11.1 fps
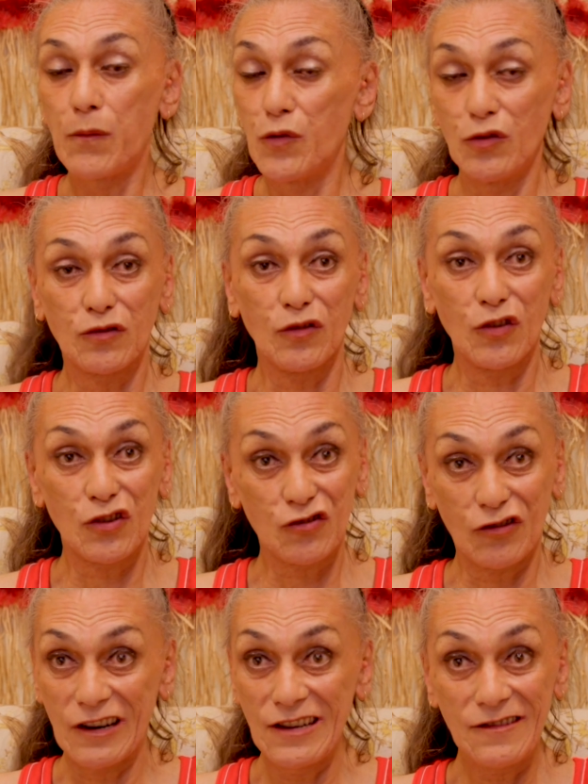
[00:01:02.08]
worked on the
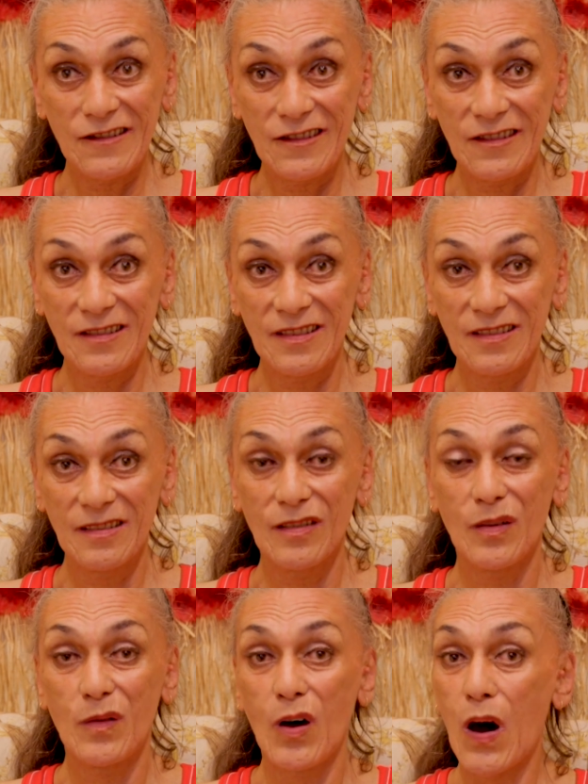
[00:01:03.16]
streets.
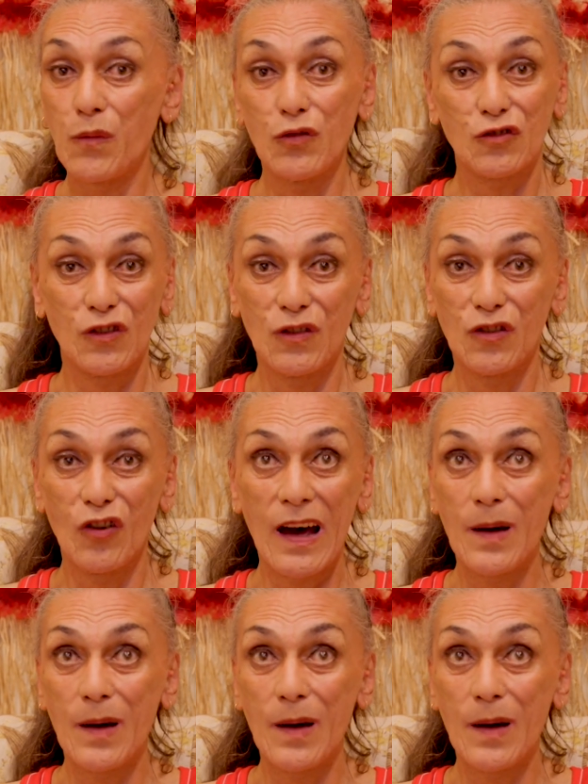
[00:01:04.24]
I've worked in